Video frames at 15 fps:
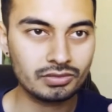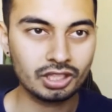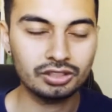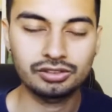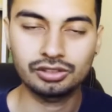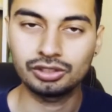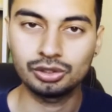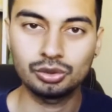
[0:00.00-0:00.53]

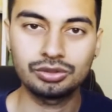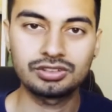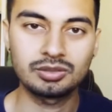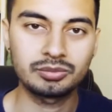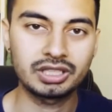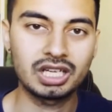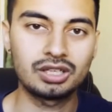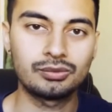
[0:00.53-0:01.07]
So do some
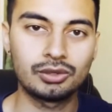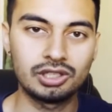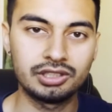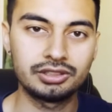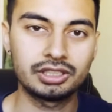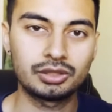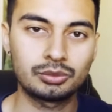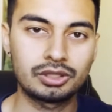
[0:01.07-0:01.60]
kind of
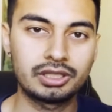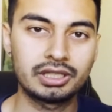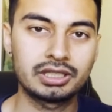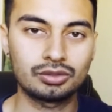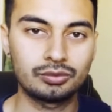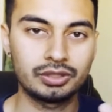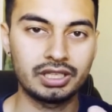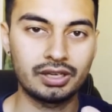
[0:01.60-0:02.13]
volunteer work.
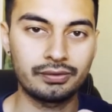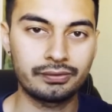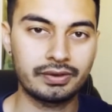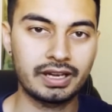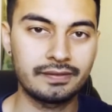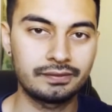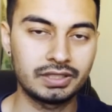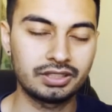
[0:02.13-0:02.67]
We have
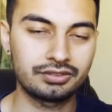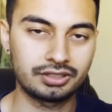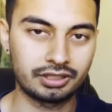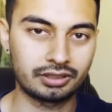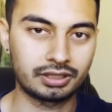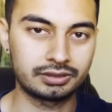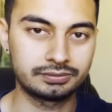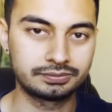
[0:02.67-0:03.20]
5 things
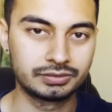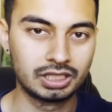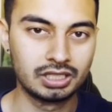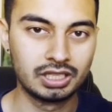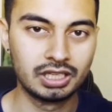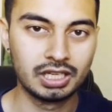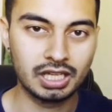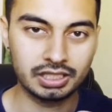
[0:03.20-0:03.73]
here.
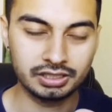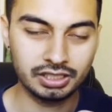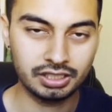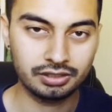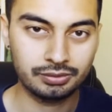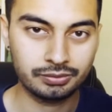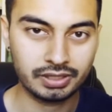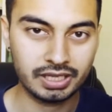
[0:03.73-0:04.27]

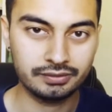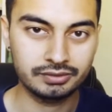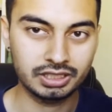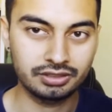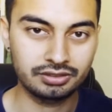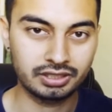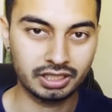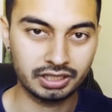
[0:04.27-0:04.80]
These 5
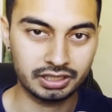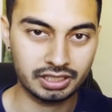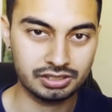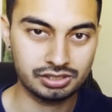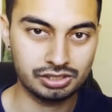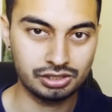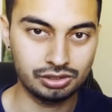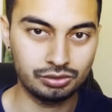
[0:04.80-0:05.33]
things can
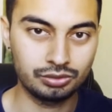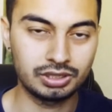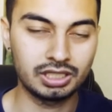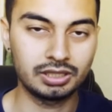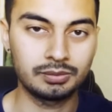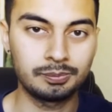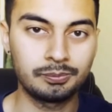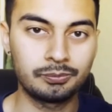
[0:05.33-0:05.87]
get you
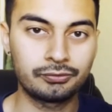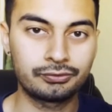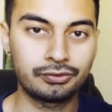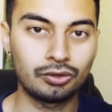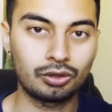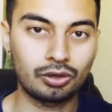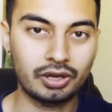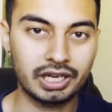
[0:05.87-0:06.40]
the
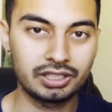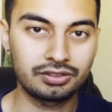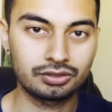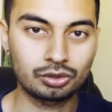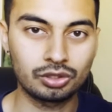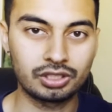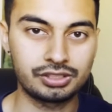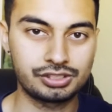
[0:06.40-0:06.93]
full ride
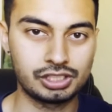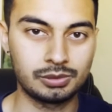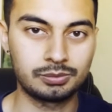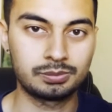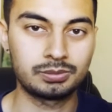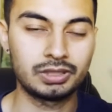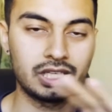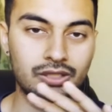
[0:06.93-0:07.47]
scholarship,
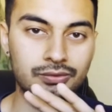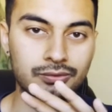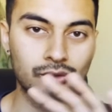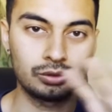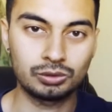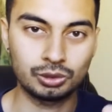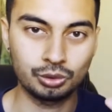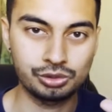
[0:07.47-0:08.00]
like
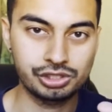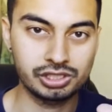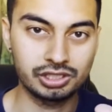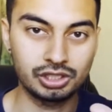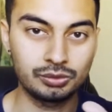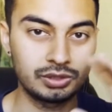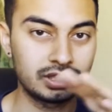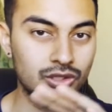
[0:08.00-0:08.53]
full tuition.
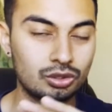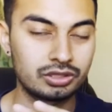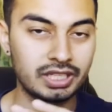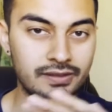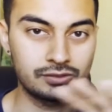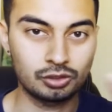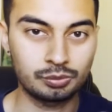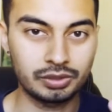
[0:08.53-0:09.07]
You will not
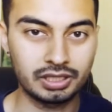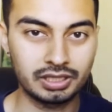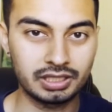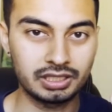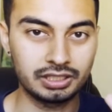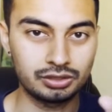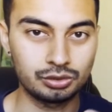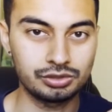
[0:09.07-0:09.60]
have to pay
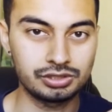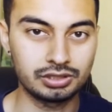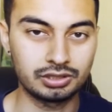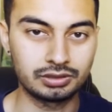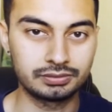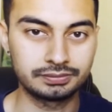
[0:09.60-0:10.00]
any tuition.